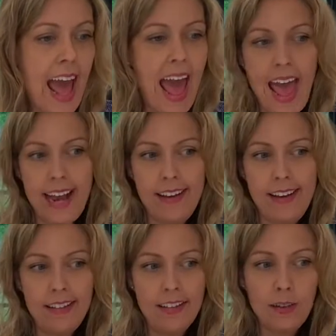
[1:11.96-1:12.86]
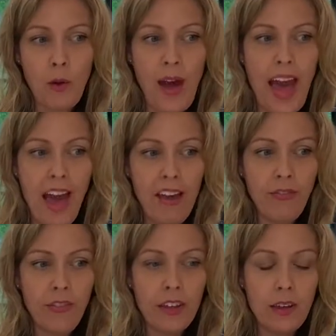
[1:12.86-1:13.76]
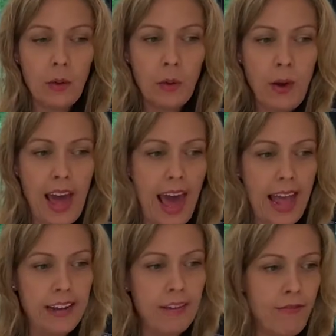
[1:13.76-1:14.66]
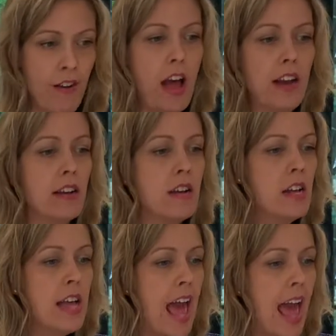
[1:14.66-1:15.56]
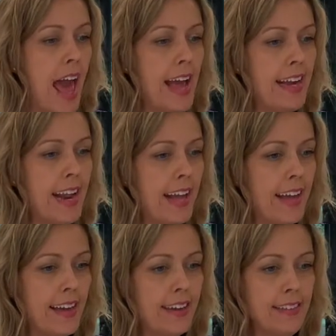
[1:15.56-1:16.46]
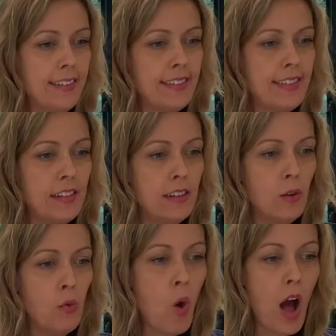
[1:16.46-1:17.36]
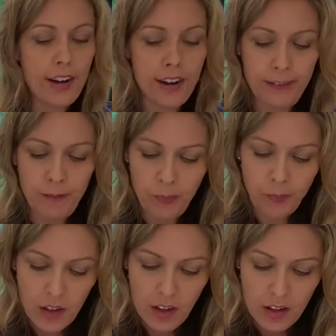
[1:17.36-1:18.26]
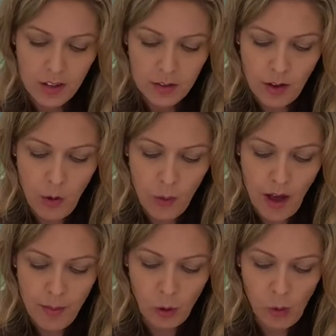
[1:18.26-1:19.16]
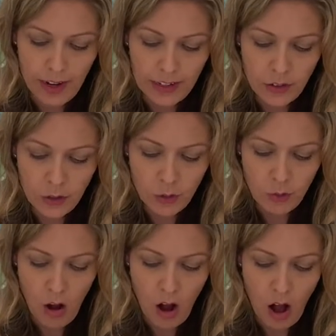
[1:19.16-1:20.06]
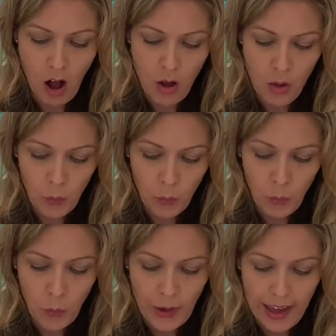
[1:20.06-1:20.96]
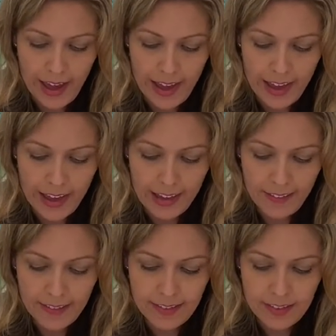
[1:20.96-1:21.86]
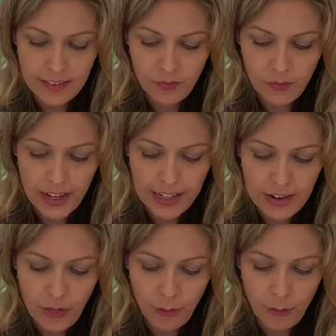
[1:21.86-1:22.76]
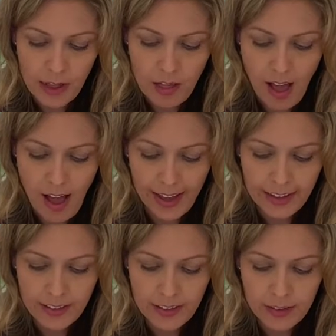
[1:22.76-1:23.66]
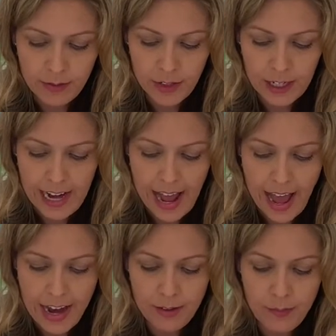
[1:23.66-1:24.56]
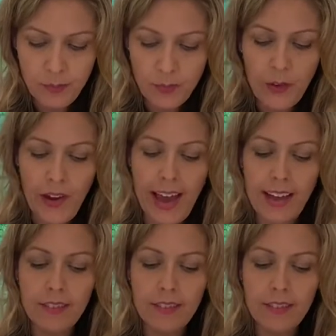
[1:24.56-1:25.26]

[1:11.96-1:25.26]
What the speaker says: N, so F-U-N, fun. N is water. So I'm going to draw waves. They did 3 lines for an N, okay?